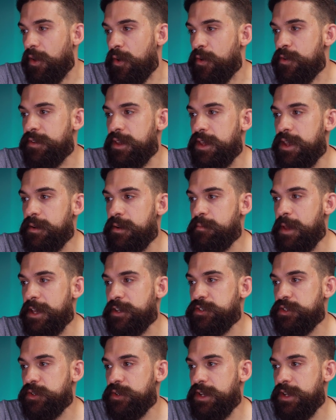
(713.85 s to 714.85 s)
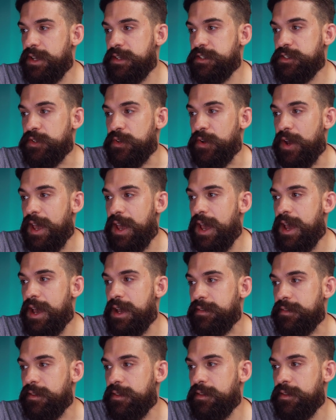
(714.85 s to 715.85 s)
over here, make sure that you
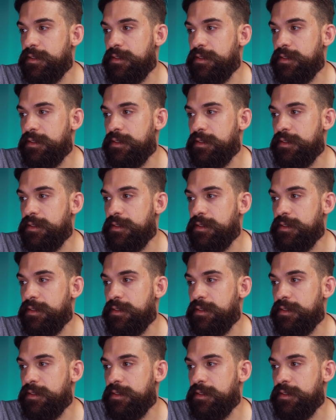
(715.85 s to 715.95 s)
add